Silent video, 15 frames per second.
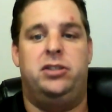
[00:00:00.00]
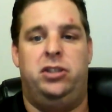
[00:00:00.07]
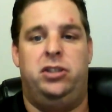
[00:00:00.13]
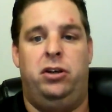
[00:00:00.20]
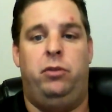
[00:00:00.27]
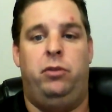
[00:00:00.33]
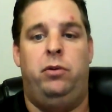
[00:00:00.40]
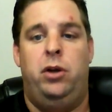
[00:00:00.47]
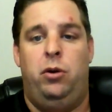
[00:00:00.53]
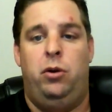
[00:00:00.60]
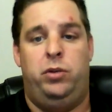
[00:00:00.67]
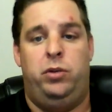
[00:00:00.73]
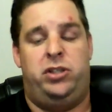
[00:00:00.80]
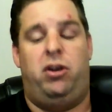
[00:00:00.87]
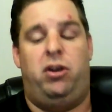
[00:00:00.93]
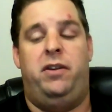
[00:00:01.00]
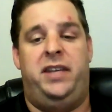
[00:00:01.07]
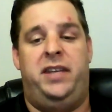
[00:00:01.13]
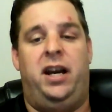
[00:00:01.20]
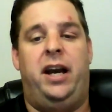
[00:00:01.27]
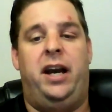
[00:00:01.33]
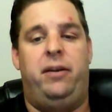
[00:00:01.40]
we started the
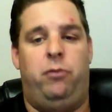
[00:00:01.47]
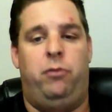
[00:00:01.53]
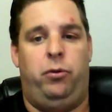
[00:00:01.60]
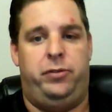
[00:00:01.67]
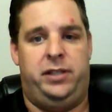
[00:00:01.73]
iEnroll